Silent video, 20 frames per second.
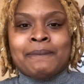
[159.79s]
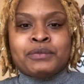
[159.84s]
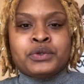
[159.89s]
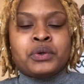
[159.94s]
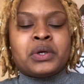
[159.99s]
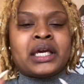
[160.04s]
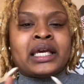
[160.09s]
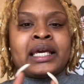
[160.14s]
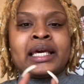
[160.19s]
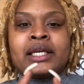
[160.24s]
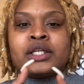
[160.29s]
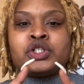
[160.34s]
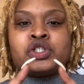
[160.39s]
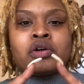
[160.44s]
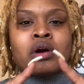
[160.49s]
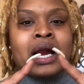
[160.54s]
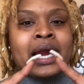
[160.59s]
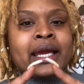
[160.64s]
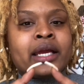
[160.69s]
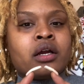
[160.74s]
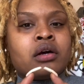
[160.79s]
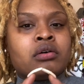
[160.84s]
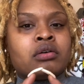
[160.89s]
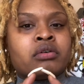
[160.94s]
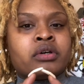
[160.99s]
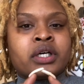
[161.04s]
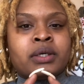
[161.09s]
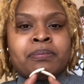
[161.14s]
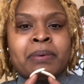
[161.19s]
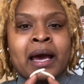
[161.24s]
You can get triangle
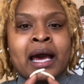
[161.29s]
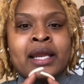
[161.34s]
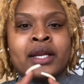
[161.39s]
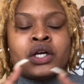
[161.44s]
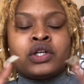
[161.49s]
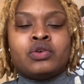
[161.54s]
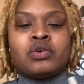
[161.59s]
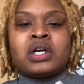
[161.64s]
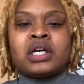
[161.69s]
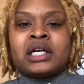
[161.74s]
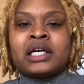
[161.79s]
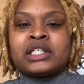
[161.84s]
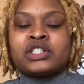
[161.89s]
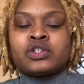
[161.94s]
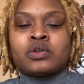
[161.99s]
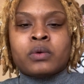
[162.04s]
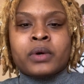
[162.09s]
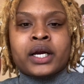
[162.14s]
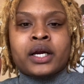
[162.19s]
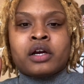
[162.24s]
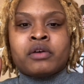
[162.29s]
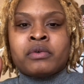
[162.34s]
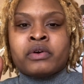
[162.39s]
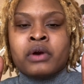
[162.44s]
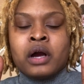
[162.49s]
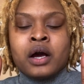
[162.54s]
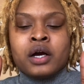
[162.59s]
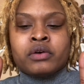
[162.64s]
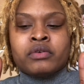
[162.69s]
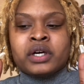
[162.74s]
grid pattern, you can get square
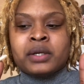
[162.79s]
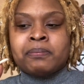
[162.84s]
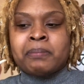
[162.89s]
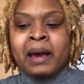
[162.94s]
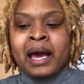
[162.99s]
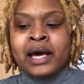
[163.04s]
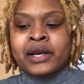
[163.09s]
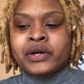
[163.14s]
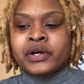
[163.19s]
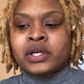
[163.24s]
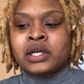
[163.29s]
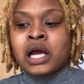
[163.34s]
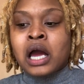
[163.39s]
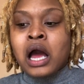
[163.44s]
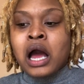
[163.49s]
grid pattern.